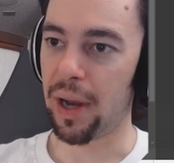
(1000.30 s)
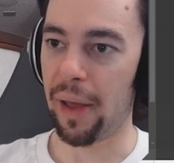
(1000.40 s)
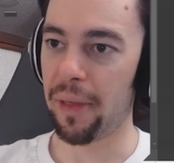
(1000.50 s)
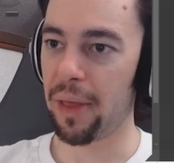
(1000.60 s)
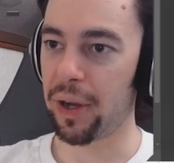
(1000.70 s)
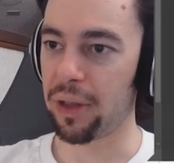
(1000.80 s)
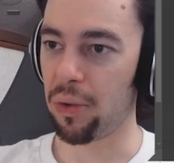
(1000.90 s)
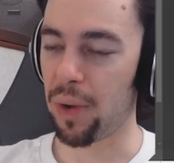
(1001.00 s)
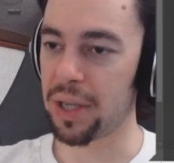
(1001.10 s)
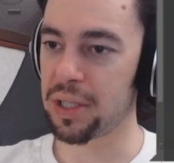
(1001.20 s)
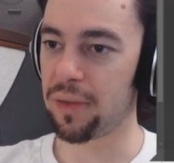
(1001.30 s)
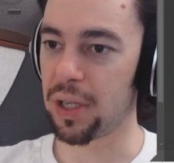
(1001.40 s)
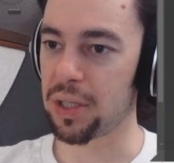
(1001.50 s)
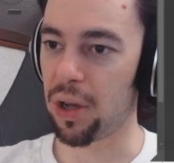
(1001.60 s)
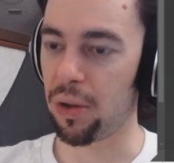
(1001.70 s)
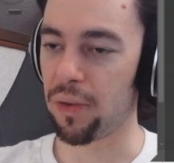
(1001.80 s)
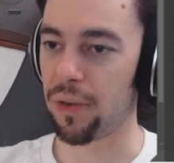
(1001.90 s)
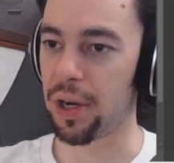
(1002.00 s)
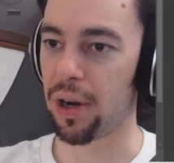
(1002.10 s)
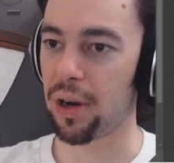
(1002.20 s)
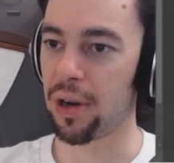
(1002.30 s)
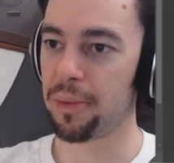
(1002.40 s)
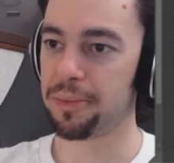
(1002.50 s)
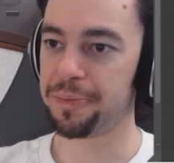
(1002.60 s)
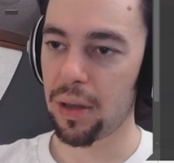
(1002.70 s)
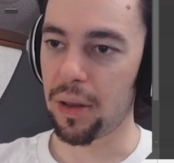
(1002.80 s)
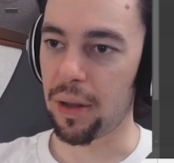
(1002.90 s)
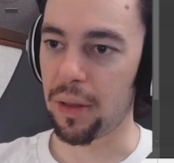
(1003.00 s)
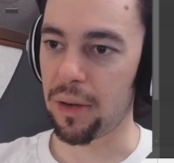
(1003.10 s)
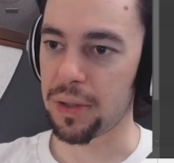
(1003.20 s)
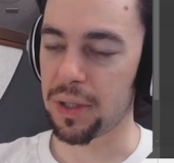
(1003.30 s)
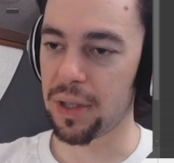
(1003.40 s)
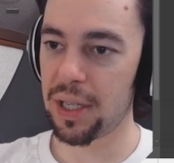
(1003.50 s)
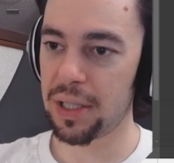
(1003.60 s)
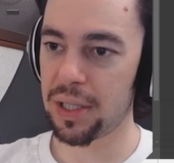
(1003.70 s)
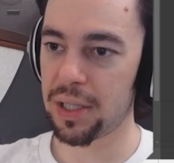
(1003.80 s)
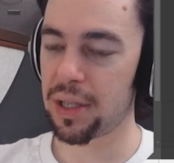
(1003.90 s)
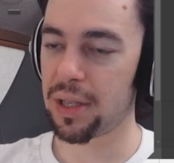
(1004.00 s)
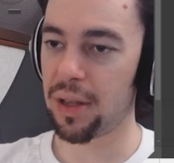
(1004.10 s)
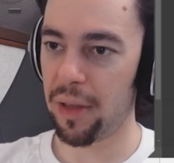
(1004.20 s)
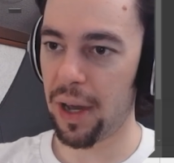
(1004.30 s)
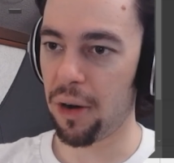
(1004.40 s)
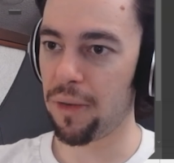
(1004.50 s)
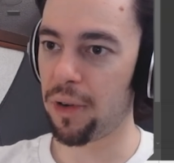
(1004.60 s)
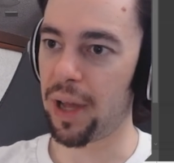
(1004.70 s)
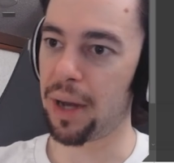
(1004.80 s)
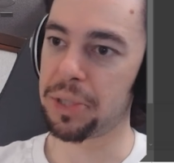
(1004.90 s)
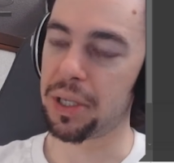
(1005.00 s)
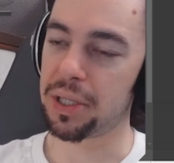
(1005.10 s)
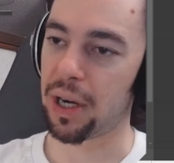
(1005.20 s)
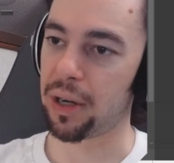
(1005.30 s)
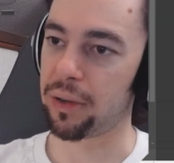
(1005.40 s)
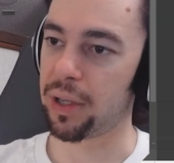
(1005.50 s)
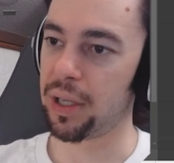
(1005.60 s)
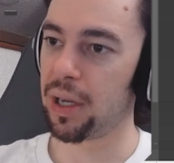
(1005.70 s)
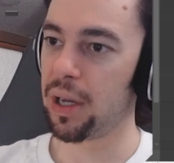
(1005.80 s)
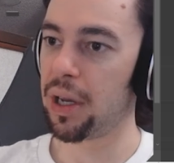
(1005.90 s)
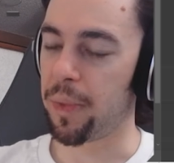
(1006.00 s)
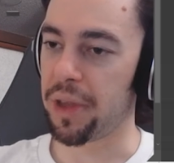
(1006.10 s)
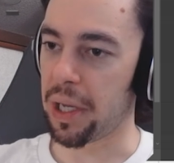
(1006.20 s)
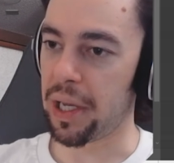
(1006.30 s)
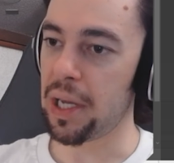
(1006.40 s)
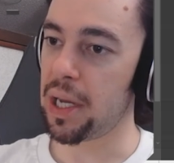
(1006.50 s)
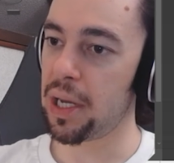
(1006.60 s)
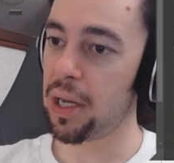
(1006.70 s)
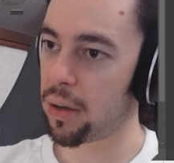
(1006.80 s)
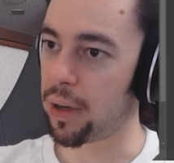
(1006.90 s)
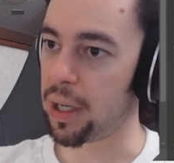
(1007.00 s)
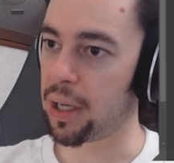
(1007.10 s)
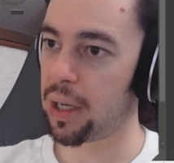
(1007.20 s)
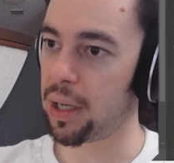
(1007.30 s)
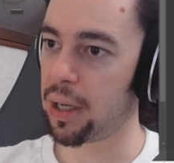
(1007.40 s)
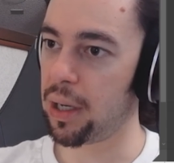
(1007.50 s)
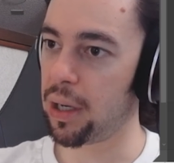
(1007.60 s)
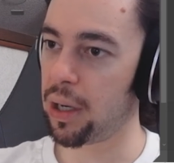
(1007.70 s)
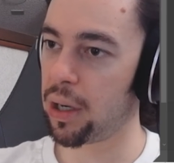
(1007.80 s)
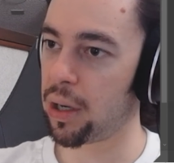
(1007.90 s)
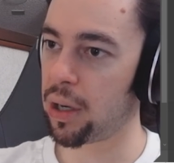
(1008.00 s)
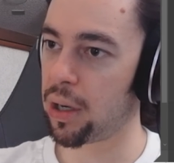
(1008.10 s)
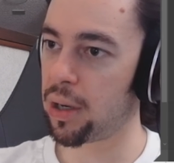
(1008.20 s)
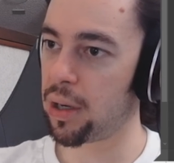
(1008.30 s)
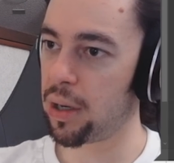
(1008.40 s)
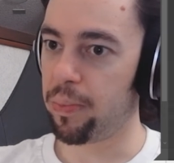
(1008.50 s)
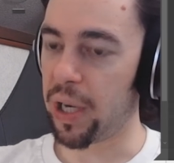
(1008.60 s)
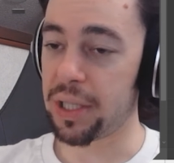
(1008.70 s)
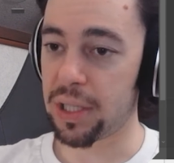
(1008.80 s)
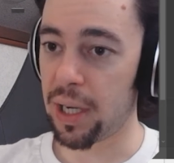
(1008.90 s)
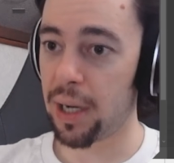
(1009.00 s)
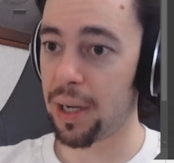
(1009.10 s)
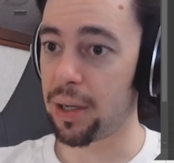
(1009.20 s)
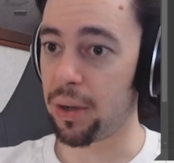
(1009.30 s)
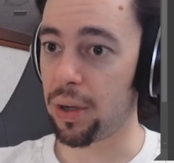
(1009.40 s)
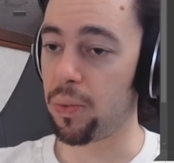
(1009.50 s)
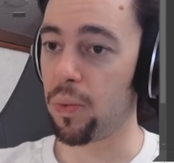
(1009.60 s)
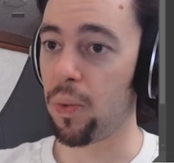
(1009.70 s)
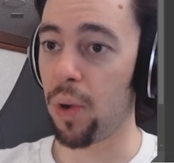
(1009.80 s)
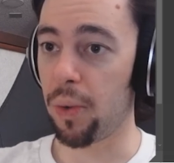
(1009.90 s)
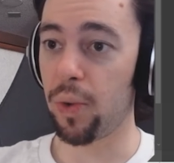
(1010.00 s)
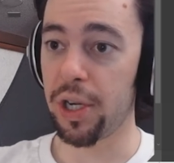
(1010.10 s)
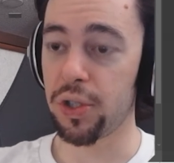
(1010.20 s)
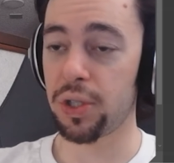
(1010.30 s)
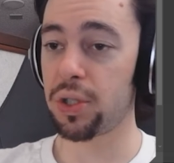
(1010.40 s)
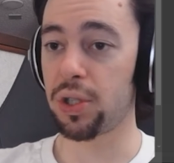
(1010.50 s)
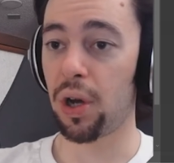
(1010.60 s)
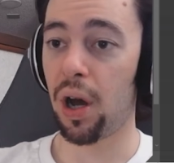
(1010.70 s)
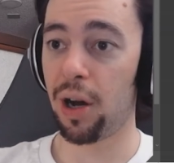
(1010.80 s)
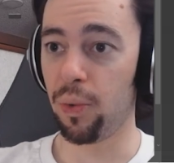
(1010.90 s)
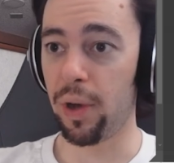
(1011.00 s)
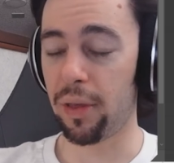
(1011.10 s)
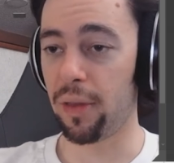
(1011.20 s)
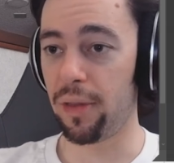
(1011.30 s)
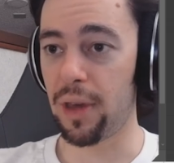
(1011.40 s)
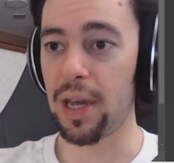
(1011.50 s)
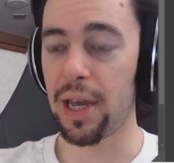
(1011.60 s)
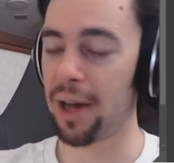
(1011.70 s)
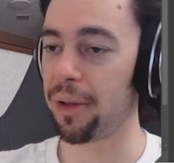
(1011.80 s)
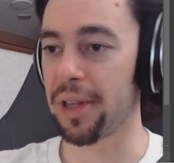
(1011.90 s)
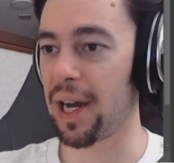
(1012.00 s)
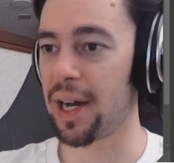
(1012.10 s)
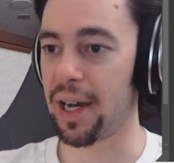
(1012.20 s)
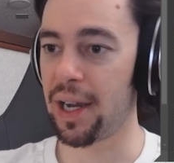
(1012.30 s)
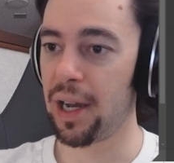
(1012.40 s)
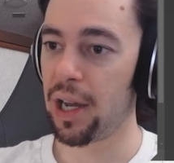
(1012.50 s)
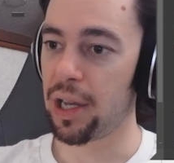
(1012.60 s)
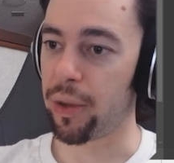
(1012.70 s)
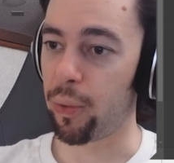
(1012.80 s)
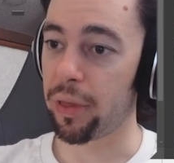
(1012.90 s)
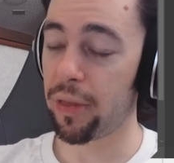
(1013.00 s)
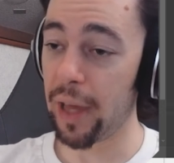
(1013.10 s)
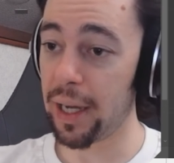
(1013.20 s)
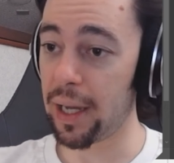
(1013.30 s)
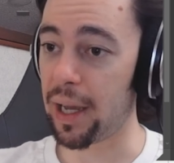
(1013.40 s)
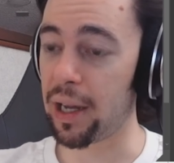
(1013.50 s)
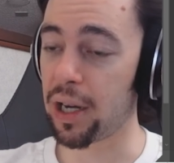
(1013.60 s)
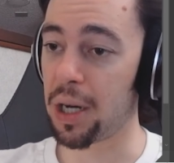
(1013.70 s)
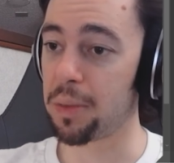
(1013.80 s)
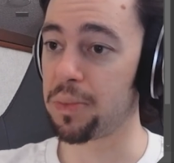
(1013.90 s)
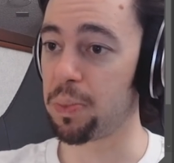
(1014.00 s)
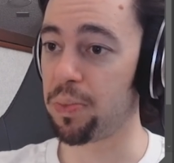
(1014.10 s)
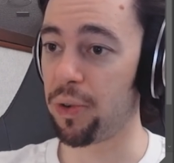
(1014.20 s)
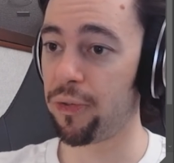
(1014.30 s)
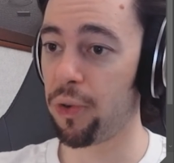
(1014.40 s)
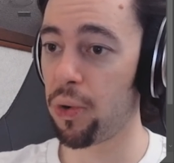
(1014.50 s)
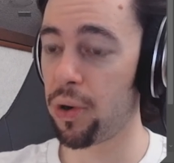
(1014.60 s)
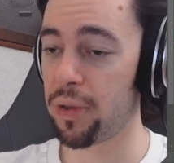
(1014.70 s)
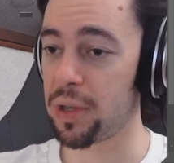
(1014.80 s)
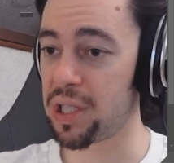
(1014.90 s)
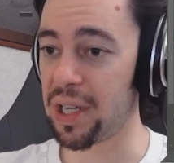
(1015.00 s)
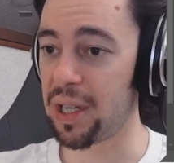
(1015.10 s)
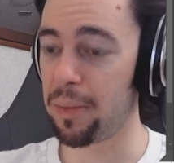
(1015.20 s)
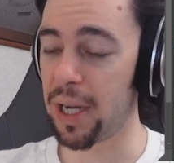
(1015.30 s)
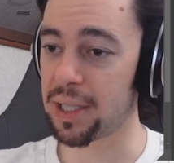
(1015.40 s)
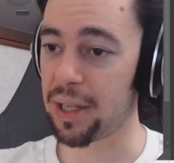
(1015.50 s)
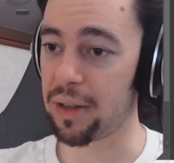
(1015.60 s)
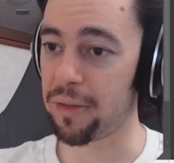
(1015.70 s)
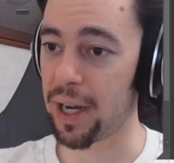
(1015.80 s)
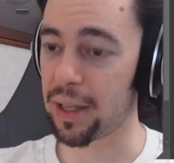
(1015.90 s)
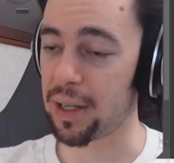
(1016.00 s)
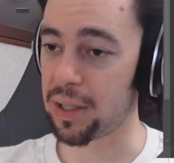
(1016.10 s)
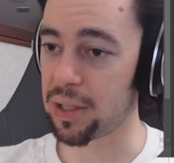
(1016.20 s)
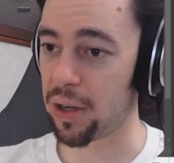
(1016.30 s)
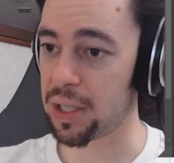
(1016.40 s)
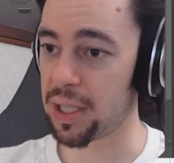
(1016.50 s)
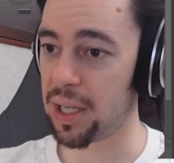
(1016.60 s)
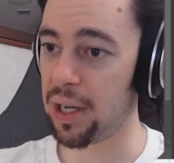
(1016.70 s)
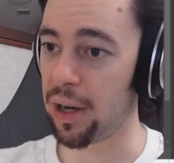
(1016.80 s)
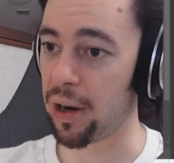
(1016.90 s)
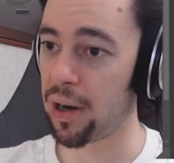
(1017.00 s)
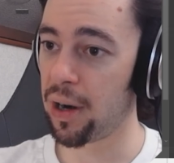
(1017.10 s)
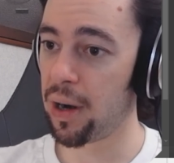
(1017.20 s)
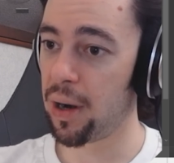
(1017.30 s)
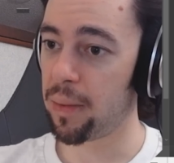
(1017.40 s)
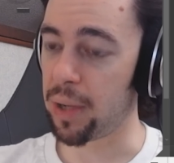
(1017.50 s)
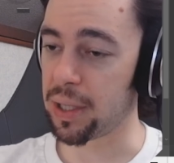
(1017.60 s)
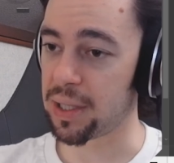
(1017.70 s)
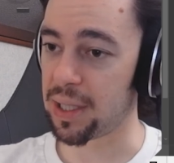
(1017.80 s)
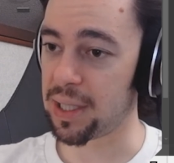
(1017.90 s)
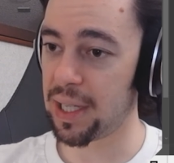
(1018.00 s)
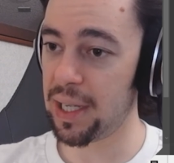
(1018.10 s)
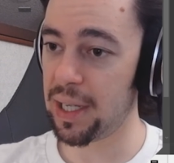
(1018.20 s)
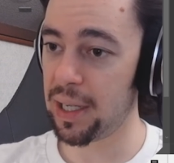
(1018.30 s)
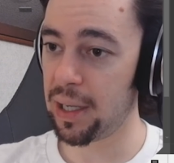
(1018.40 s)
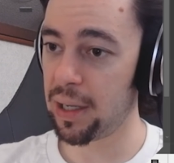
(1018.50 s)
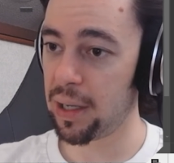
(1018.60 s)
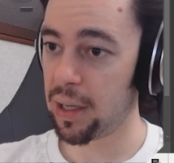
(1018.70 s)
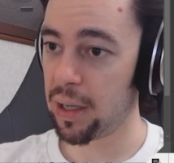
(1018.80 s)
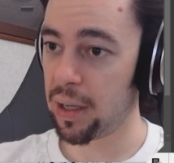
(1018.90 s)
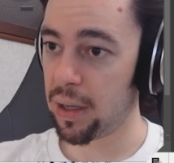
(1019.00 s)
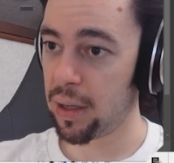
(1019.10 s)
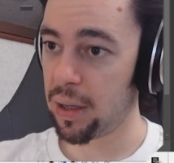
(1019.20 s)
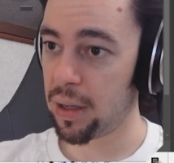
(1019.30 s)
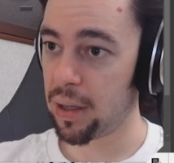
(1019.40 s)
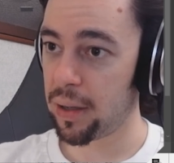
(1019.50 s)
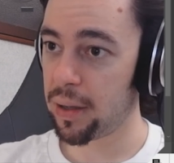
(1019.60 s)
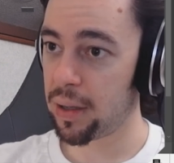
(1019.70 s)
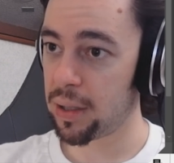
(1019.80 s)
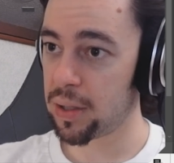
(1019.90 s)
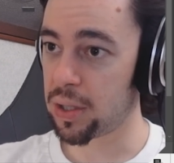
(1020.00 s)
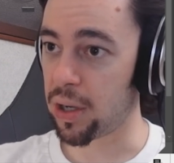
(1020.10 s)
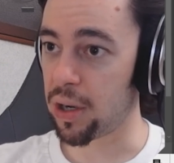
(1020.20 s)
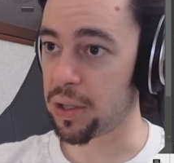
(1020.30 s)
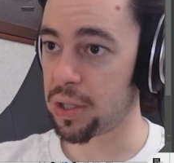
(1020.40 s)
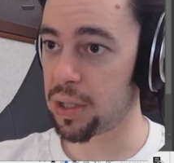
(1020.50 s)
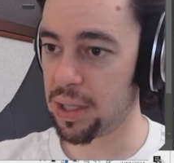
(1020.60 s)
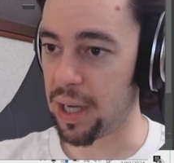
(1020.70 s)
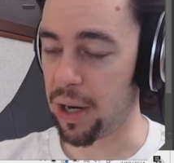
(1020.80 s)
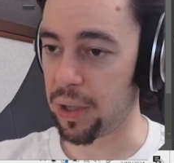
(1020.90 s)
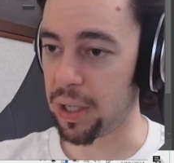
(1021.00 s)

And then like the rest of it is all over here. Then there's this that overlaps it entirely. The E right here, based on what we just saw with the L and the I, you would think it comes before the T based on the fact that it starts here, because the T starts down